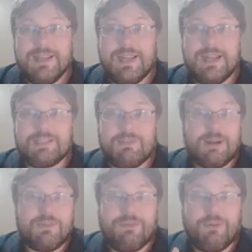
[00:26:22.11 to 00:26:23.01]
And it's right
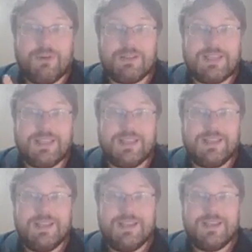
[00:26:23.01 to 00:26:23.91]
before the
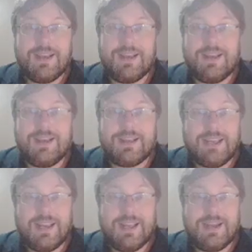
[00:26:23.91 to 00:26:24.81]

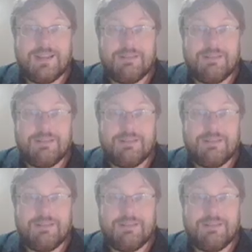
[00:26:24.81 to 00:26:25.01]
Acadiana